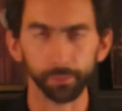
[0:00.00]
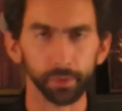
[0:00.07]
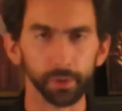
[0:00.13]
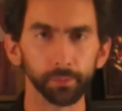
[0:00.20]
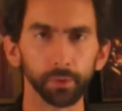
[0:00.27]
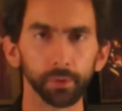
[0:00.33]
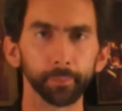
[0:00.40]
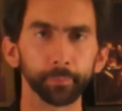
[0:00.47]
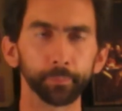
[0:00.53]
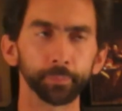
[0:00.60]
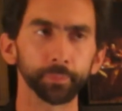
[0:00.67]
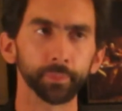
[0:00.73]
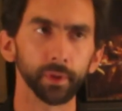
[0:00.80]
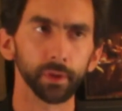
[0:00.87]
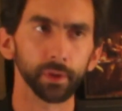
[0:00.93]
people,
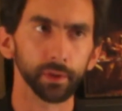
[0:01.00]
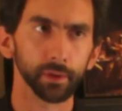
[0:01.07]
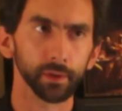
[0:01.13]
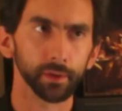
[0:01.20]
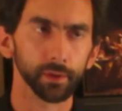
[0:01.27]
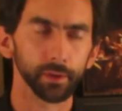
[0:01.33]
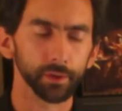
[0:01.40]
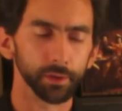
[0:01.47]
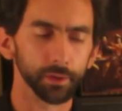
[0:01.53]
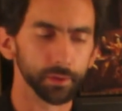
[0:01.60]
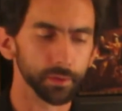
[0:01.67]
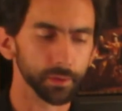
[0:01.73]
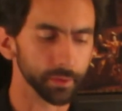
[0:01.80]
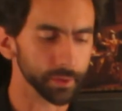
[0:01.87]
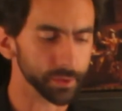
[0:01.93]

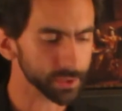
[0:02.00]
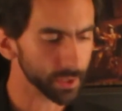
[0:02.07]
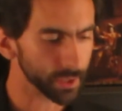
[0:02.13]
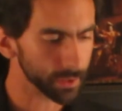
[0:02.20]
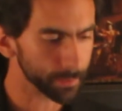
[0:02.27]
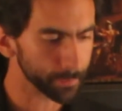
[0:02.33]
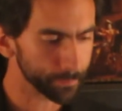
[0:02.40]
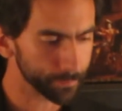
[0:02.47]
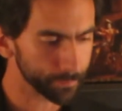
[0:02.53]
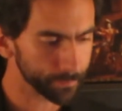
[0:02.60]
they'll say,